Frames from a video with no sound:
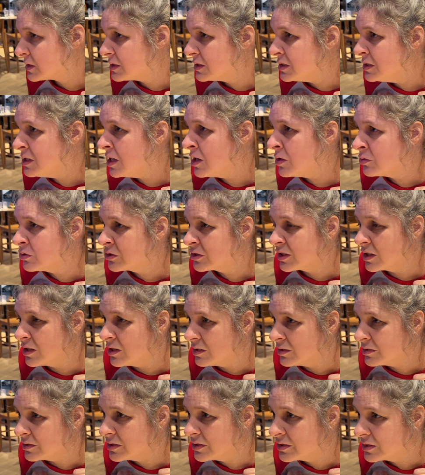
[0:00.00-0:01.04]
No
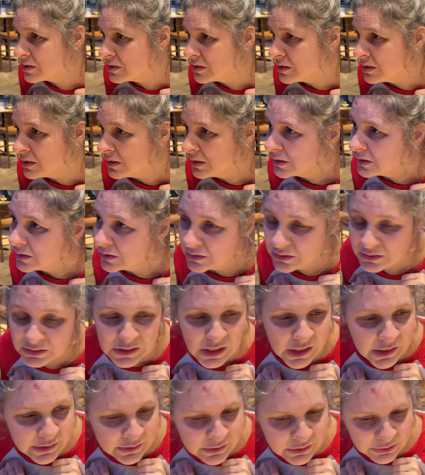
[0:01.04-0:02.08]
sauce.
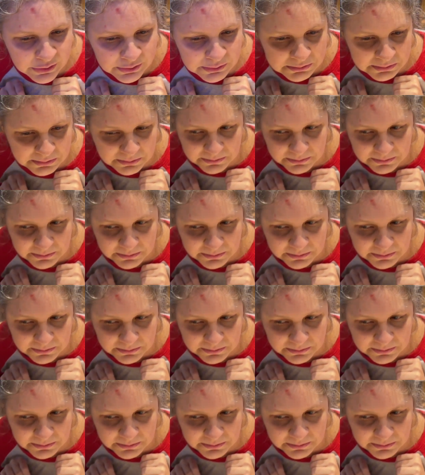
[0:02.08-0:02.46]
Thank you.